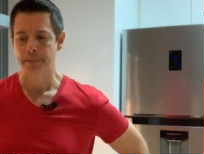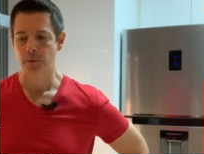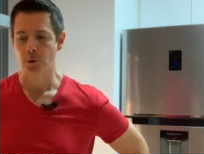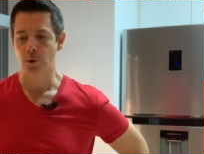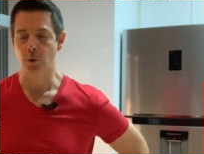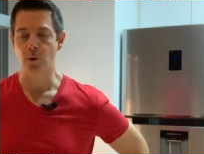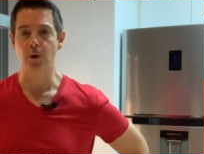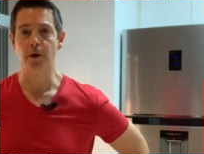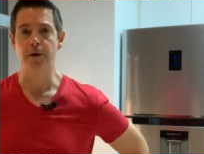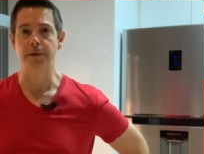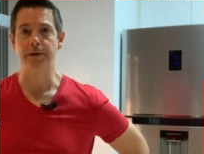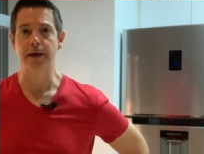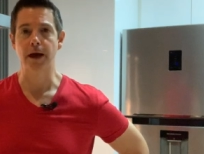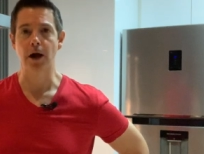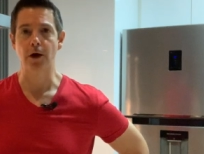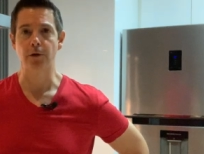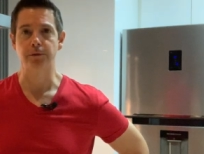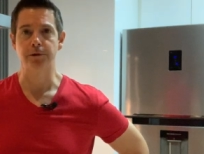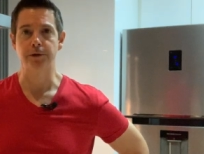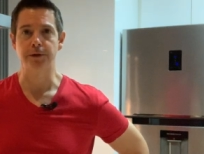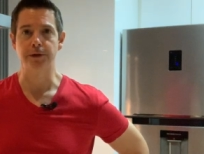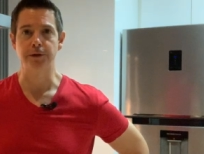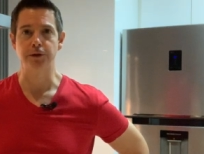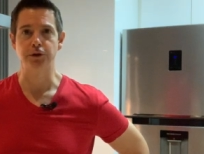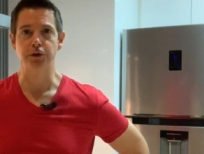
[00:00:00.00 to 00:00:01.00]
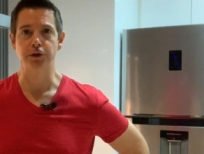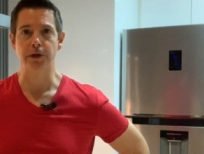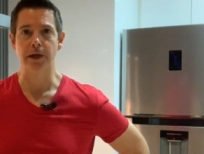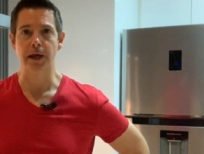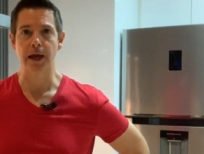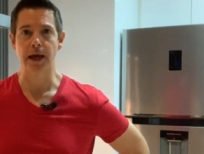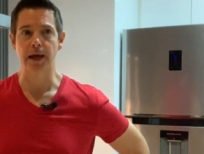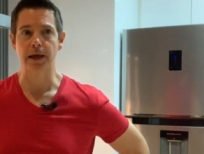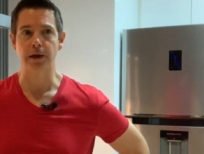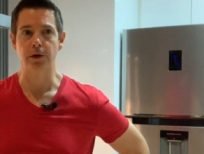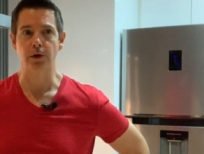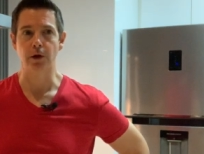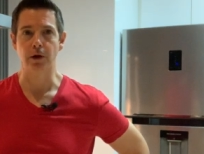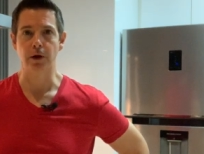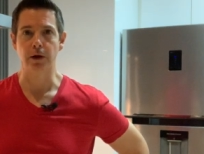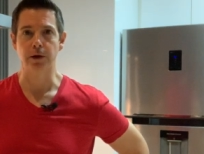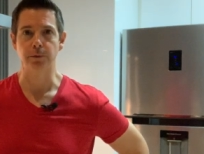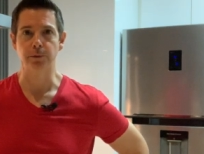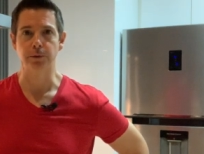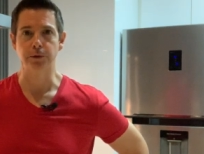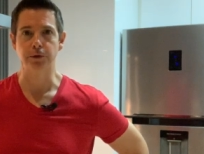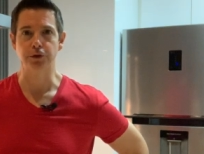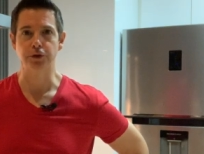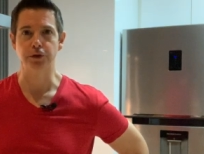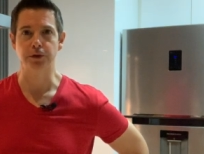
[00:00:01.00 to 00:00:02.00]
or the outfit that she had
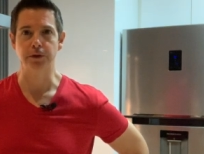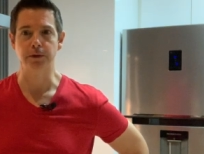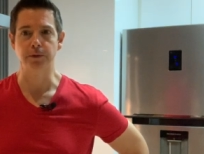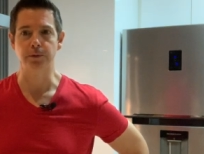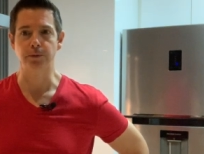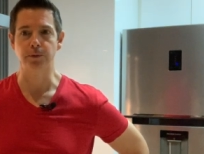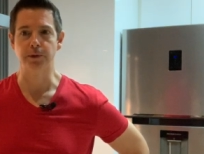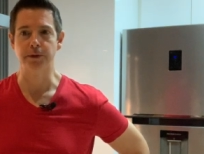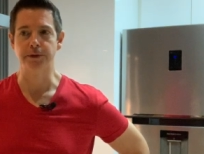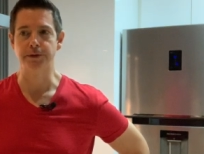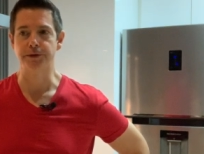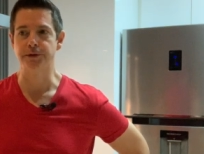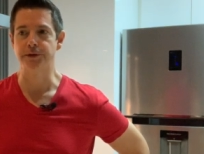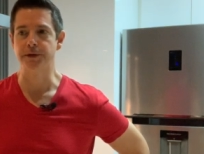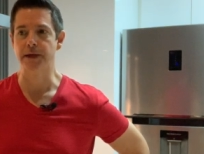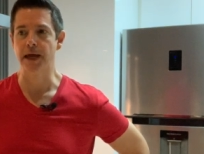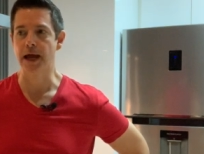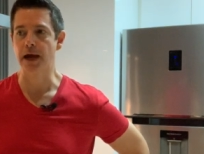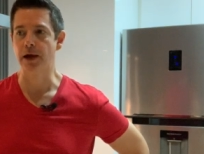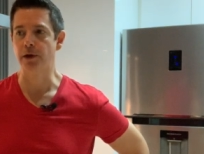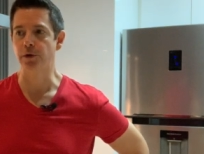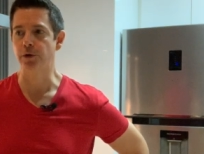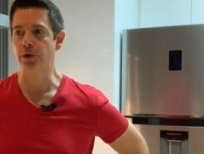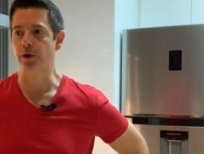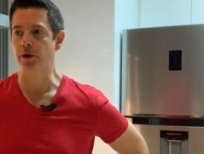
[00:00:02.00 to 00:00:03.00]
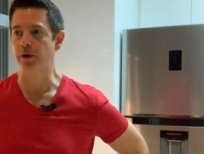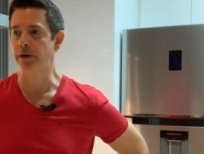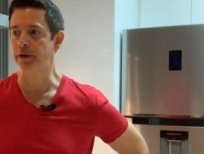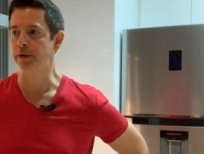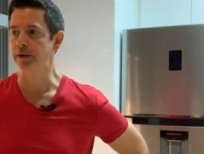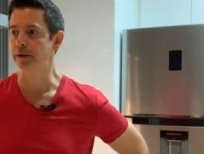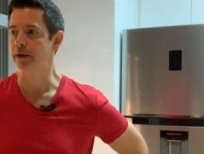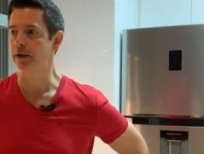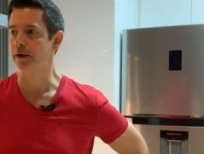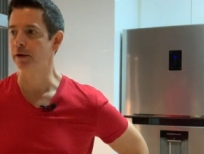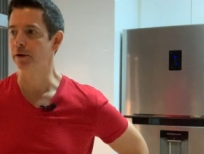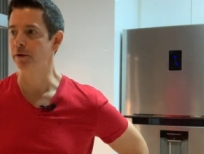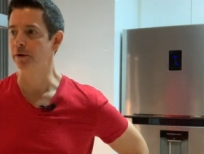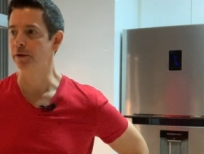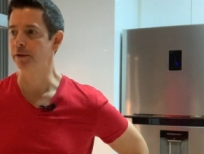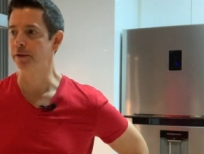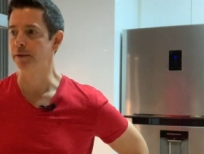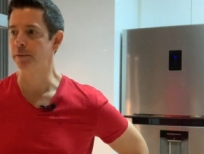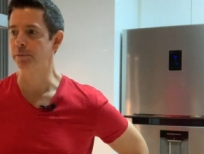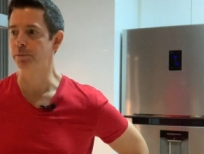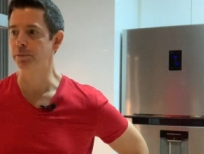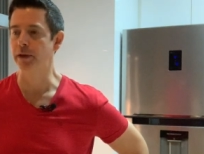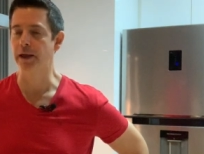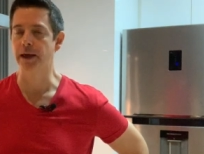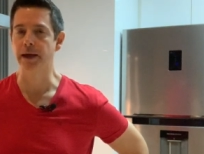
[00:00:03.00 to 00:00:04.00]
on when she was down on on
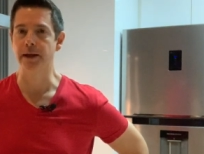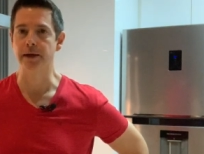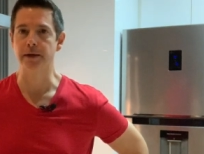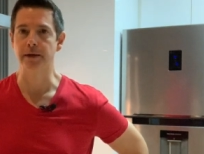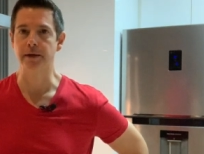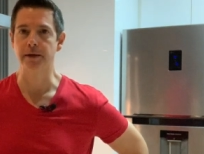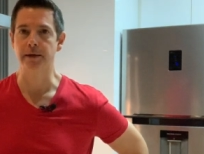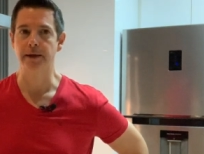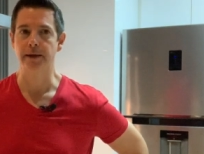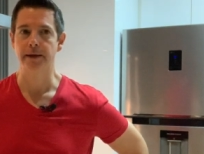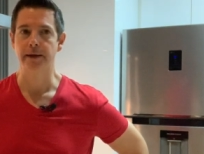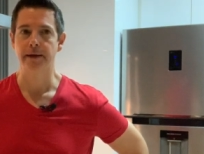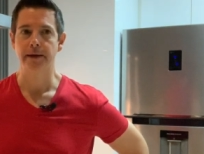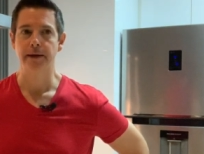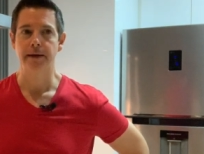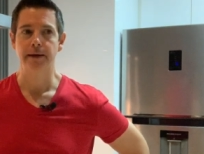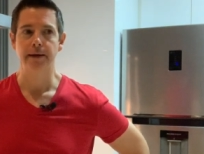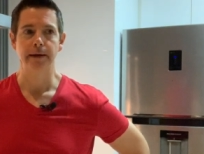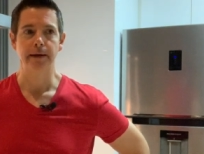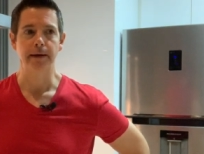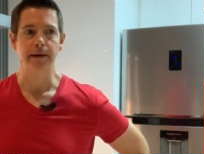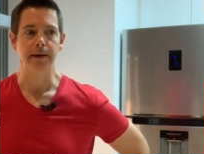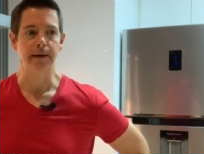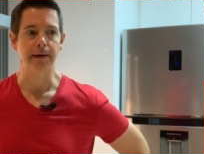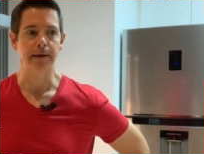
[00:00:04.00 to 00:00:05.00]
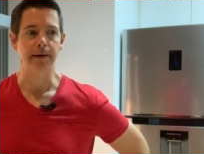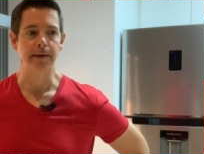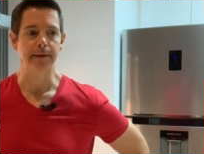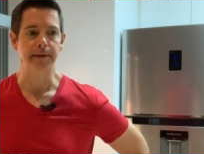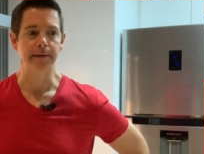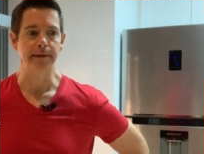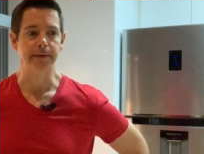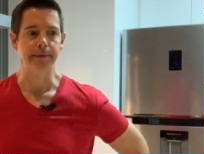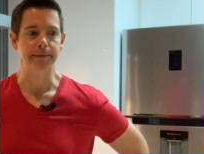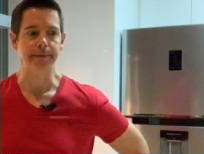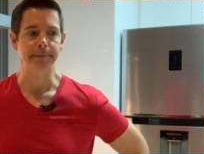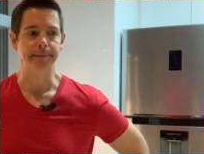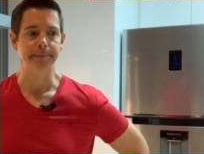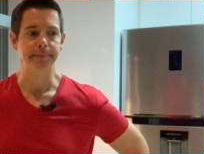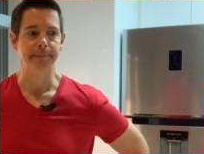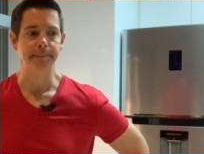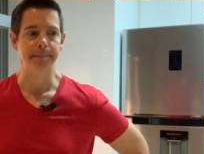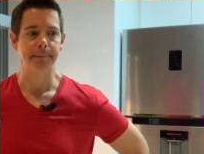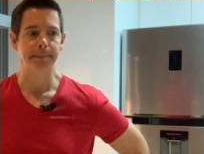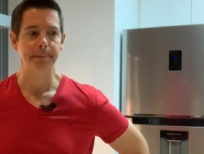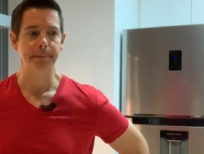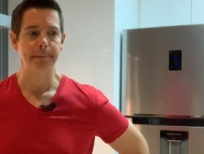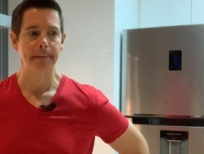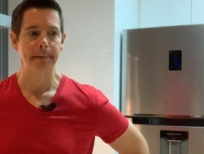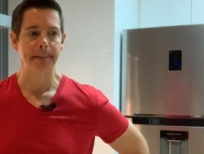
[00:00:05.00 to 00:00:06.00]
the planet. Uh,
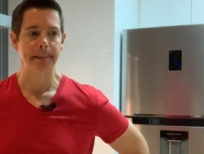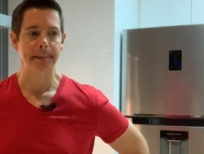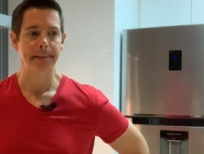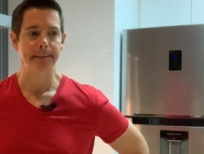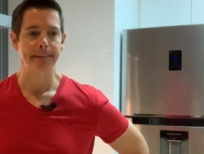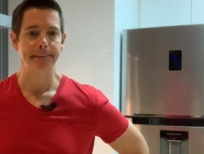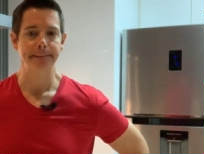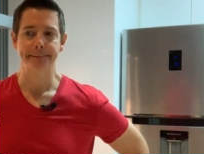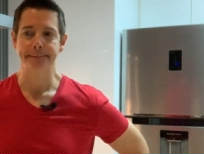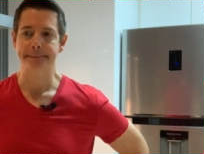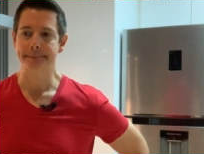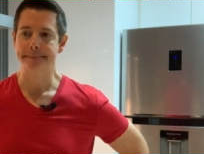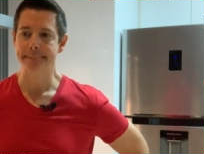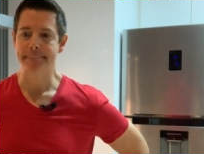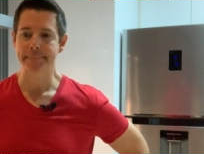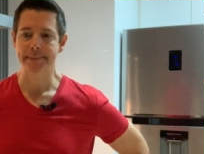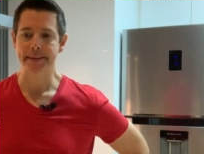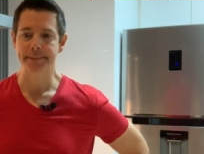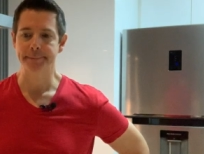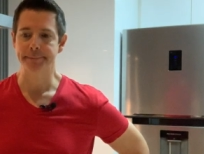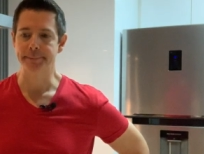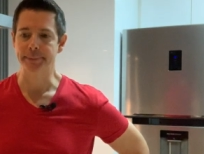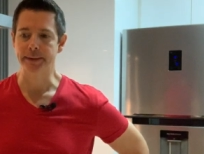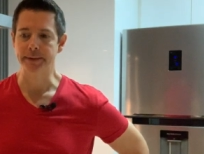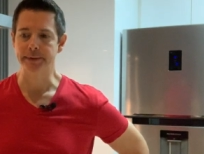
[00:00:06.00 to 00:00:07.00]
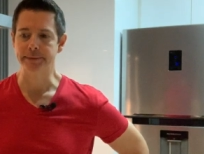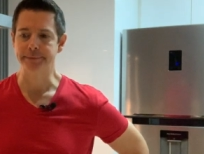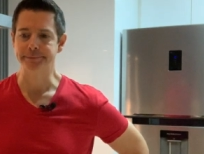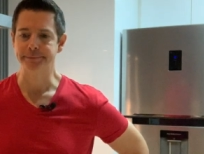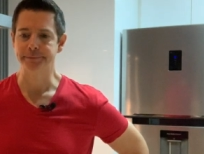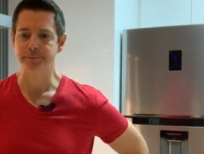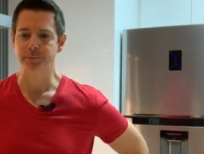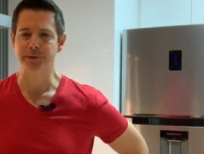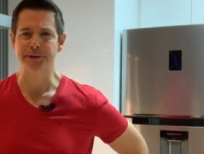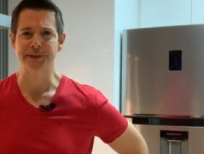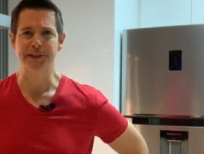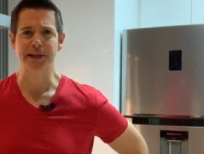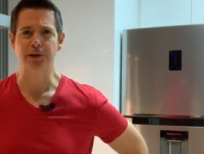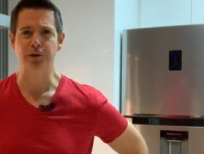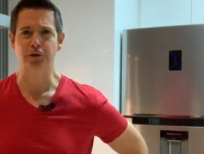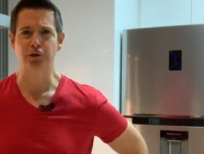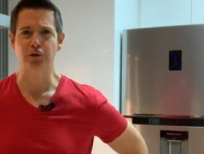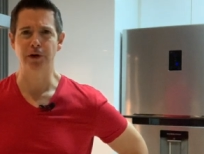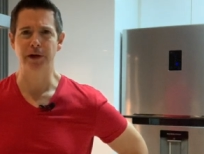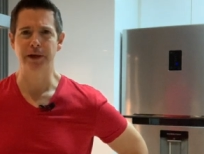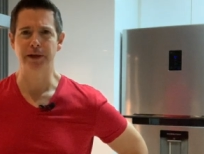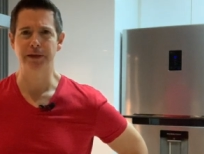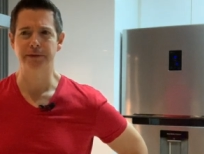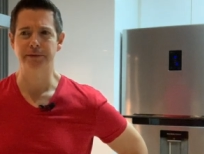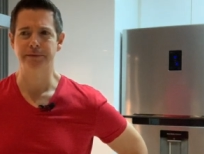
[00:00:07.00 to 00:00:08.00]
but was that
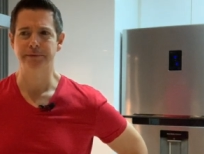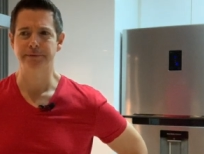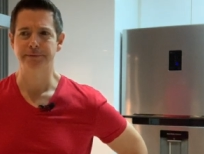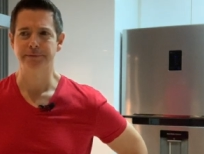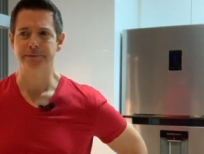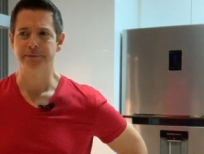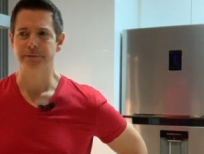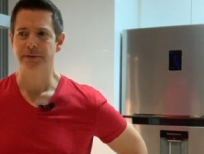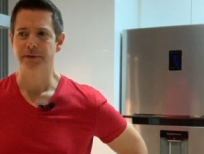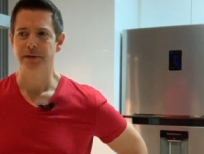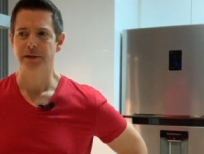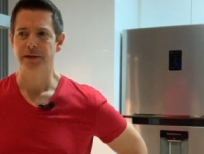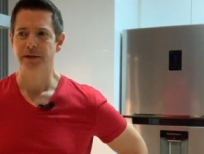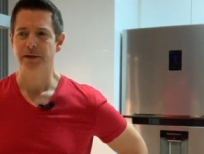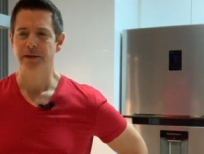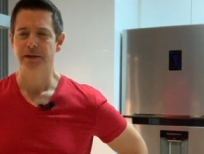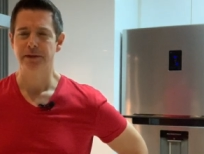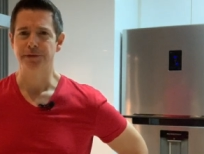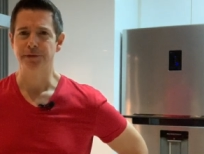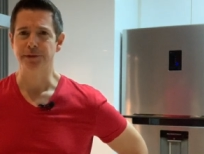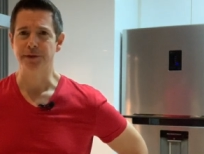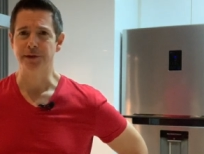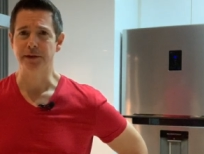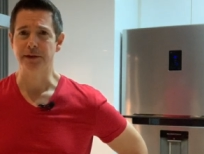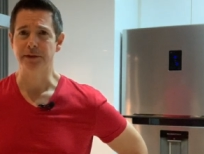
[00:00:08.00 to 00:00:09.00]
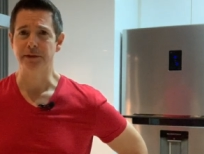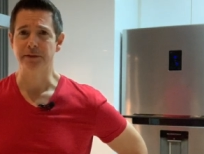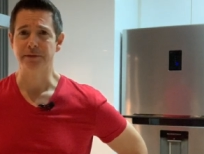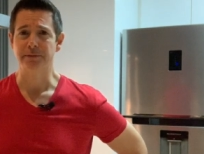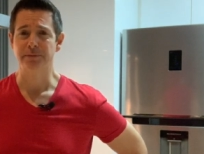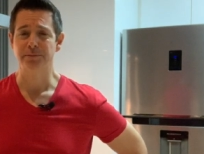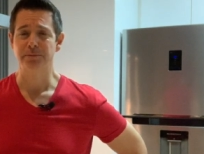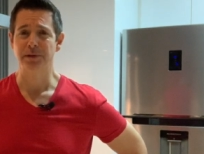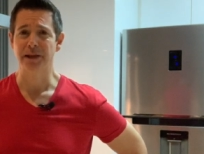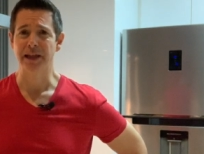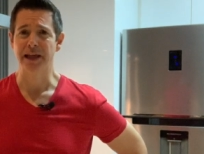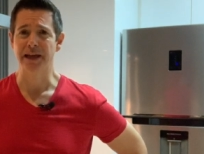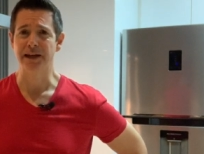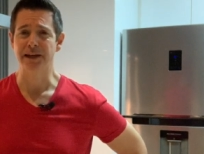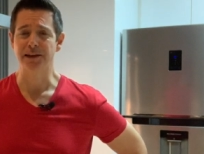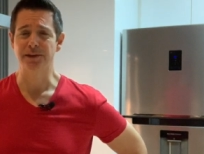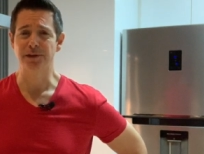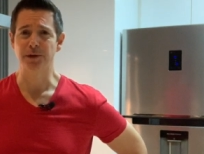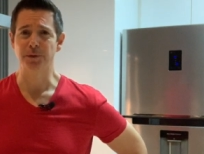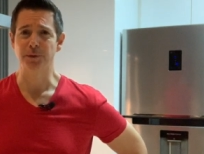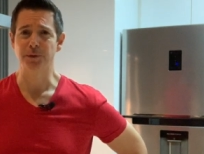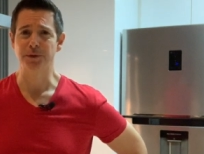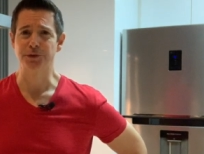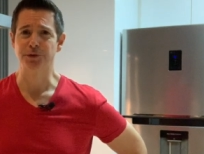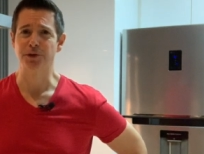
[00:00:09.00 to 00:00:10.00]
Crait the planet
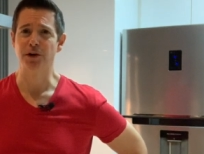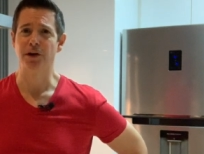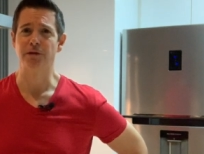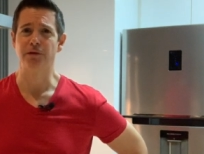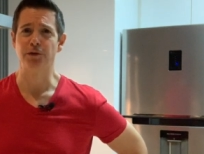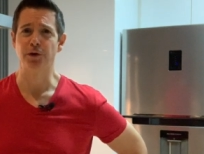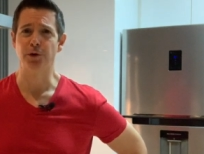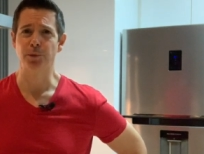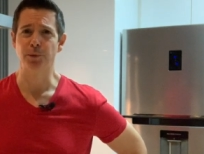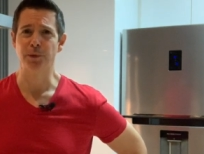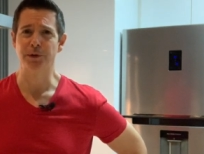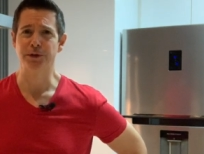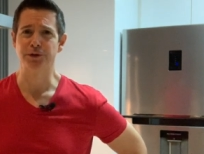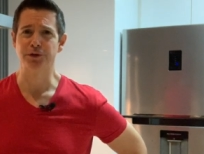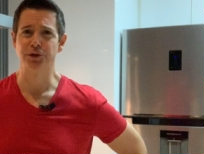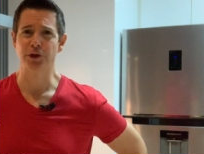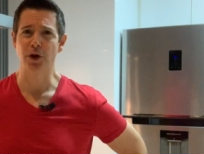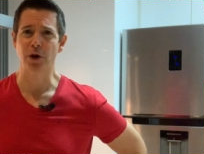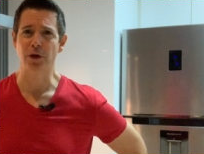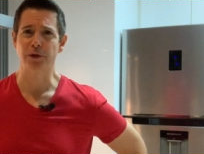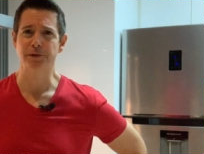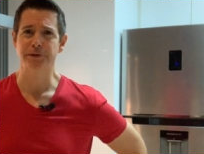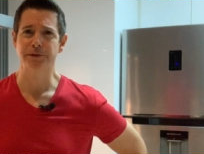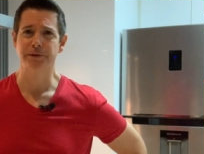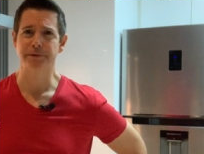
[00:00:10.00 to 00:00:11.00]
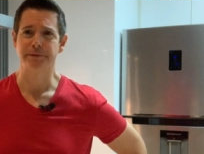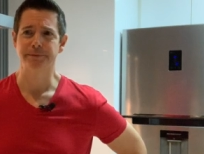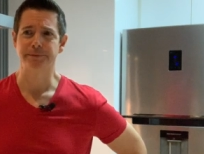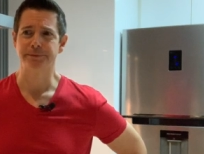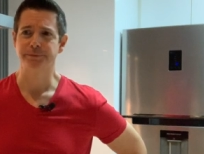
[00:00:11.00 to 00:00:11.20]
that was covered with salt?